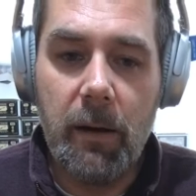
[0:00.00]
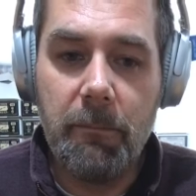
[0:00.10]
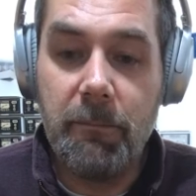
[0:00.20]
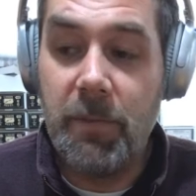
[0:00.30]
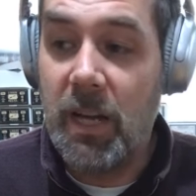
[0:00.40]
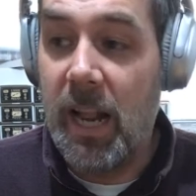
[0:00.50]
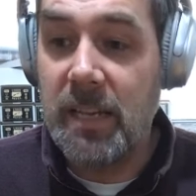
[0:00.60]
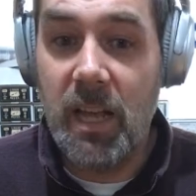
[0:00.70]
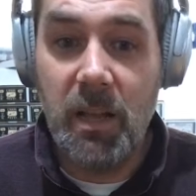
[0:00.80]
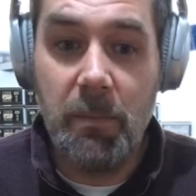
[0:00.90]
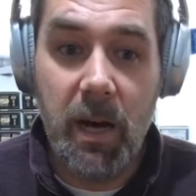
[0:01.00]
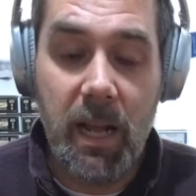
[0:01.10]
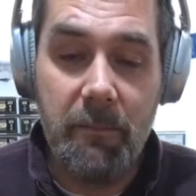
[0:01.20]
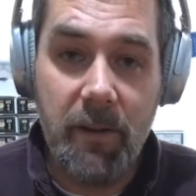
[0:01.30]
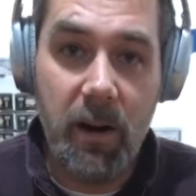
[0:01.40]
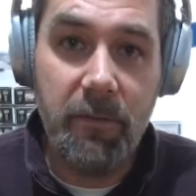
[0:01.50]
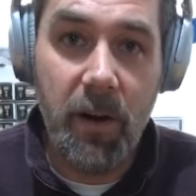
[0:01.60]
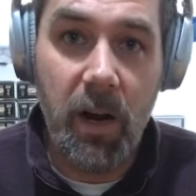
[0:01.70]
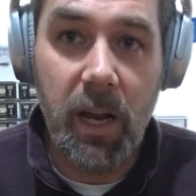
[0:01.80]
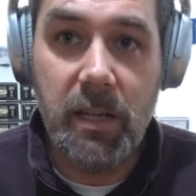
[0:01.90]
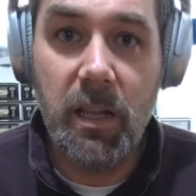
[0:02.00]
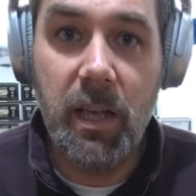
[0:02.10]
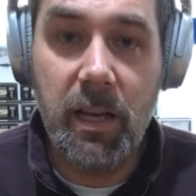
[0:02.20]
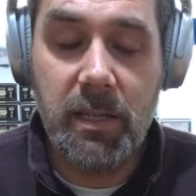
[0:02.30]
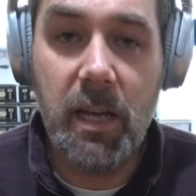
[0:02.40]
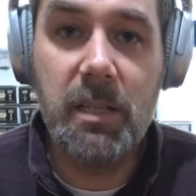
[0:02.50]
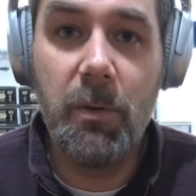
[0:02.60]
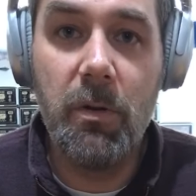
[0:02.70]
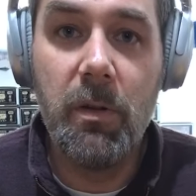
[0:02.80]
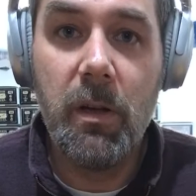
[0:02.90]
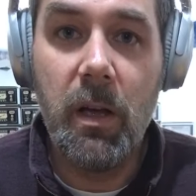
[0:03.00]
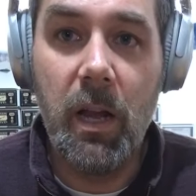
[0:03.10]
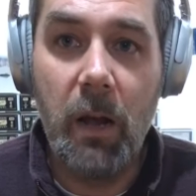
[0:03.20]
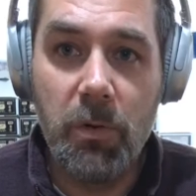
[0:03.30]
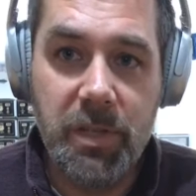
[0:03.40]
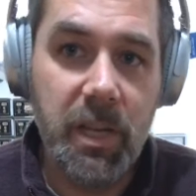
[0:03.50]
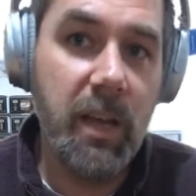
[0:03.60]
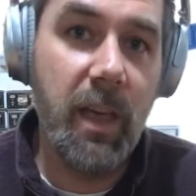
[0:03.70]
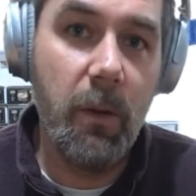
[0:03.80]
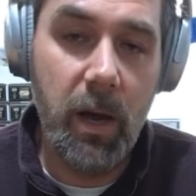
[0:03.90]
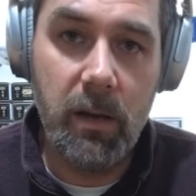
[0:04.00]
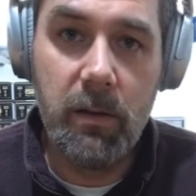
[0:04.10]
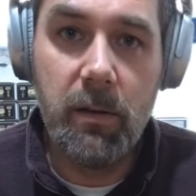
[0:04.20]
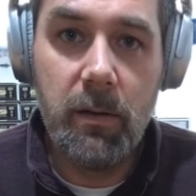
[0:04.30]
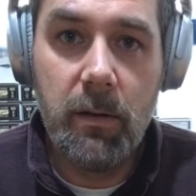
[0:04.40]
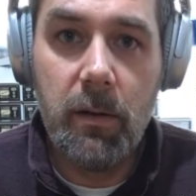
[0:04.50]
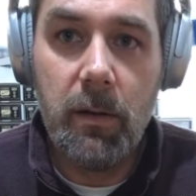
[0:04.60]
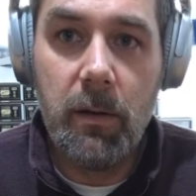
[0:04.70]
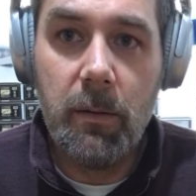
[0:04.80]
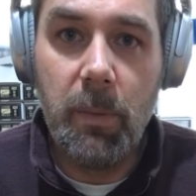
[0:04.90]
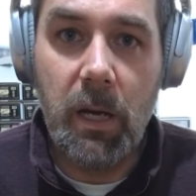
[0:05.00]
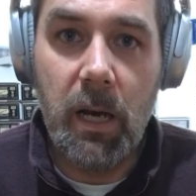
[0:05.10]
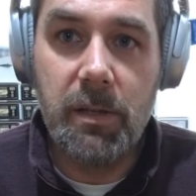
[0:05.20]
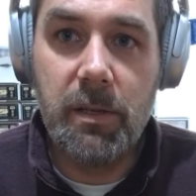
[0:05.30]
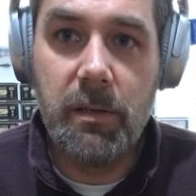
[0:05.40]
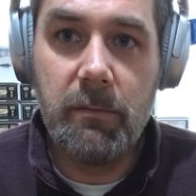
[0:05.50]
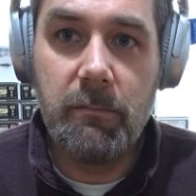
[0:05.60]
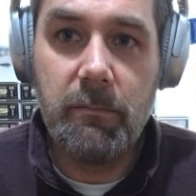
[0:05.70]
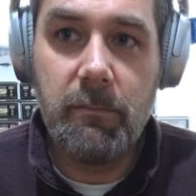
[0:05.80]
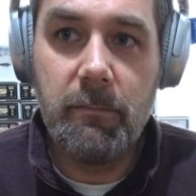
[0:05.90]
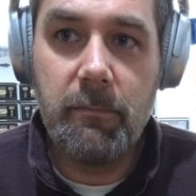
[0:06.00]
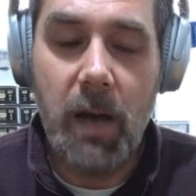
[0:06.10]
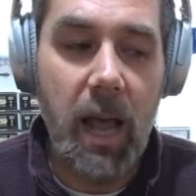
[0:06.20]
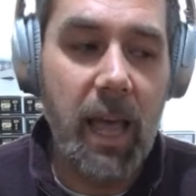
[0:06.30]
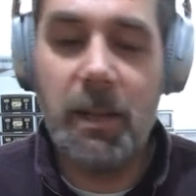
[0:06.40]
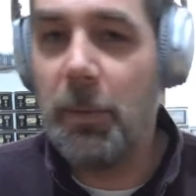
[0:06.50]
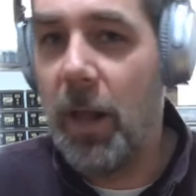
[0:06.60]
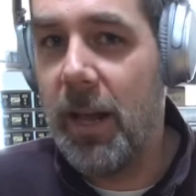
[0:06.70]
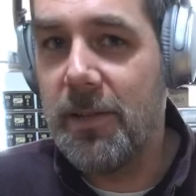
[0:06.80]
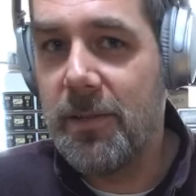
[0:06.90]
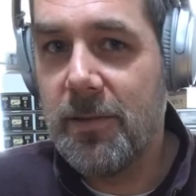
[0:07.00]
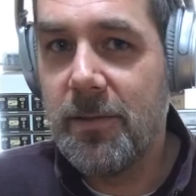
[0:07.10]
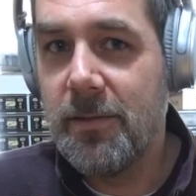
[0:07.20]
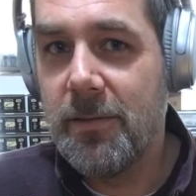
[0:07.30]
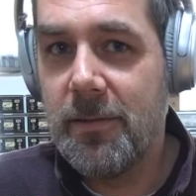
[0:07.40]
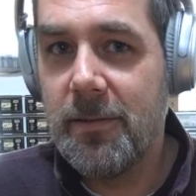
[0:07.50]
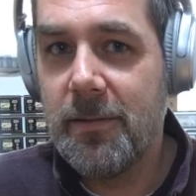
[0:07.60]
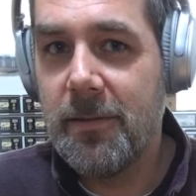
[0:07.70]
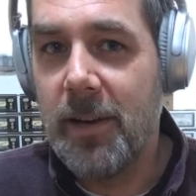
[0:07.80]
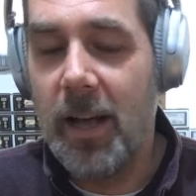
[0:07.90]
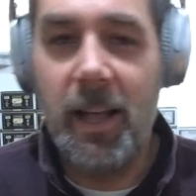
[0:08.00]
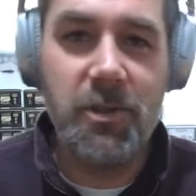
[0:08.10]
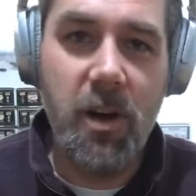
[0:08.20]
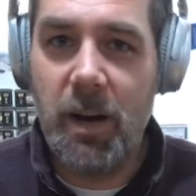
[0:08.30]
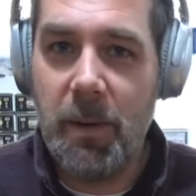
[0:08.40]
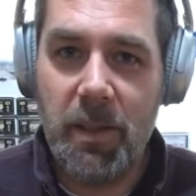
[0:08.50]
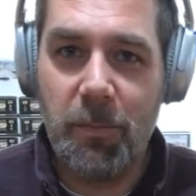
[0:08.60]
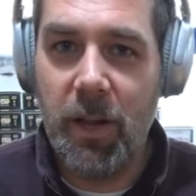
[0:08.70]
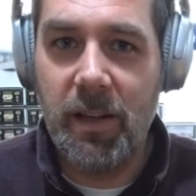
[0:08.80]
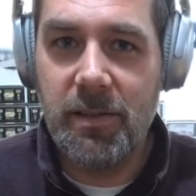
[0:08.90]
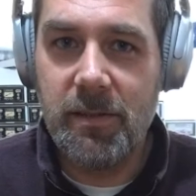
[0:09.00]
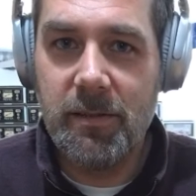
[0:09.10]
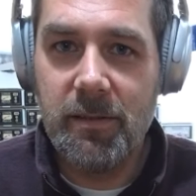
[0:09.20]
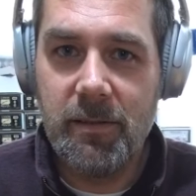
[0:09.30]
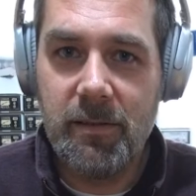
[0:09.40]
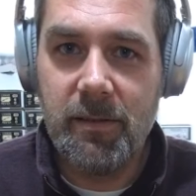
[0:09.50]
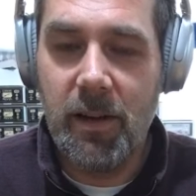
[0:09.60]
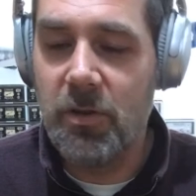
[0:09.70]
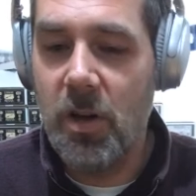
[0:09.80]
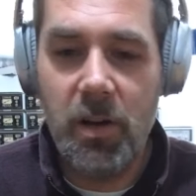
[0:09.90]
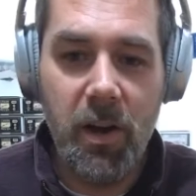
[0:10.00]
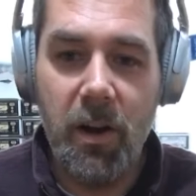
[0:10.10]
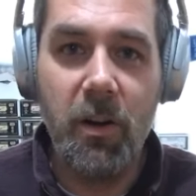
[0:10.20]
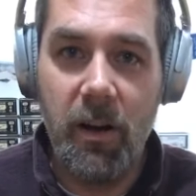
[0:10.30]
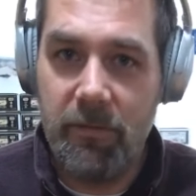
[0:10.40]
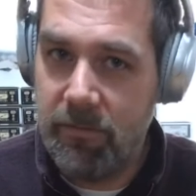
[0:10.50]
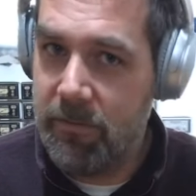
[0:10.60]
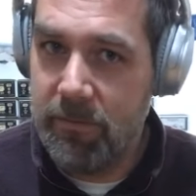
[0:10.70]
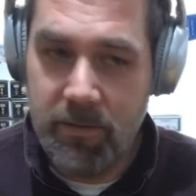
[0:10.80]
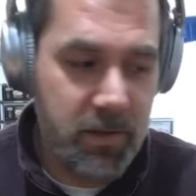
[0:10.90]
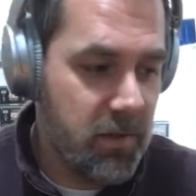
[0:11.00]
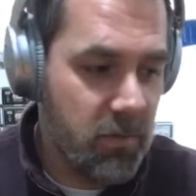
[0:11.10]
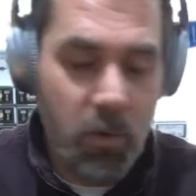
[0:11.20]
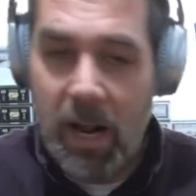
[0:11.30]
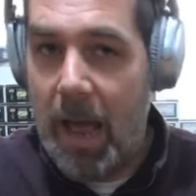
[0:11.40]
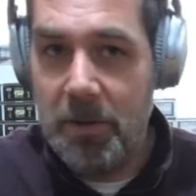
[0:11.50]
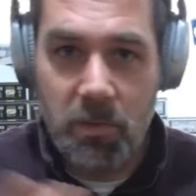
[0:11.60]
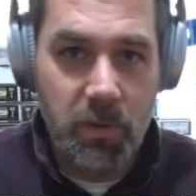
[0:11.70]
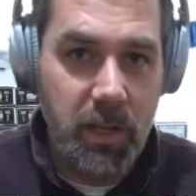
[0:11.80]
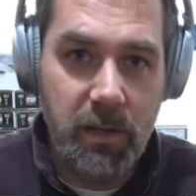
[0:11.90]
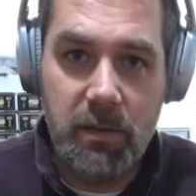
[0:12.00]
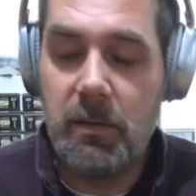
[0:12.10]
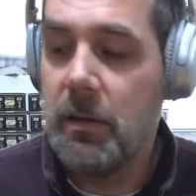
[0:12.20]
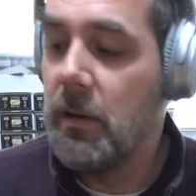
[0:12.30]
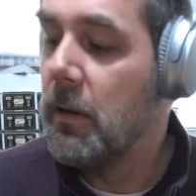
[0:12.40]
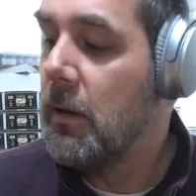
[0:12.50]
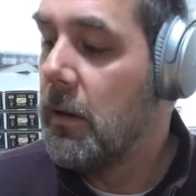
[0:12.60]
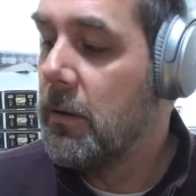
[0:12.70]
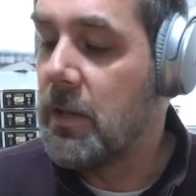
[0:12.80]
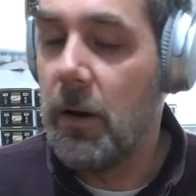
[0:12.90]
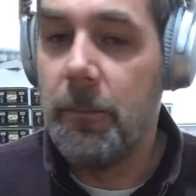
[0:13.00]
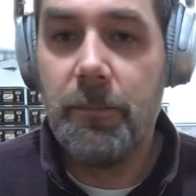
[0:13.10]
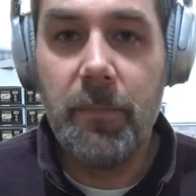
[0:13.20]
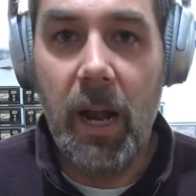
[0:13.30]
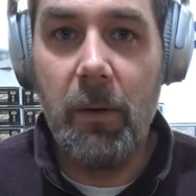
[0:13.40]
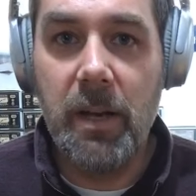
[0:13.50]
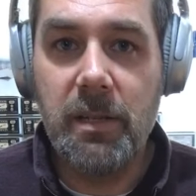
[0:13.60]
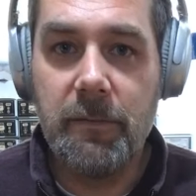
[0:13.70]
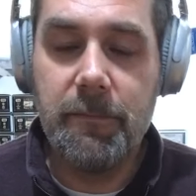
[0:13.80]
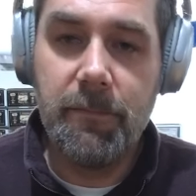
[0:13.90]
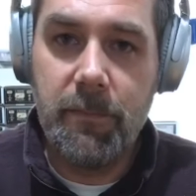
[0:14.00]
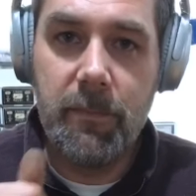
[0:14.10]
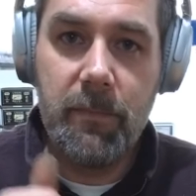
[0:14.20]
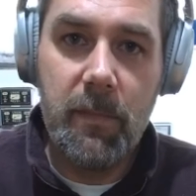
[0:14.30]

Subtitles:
You can ask anybody. I'm very, very easily accessible, and I will stay that way because I like the planes. I like talking about the planes. I'll talk your ear off. It's what happens with these. So, anyways,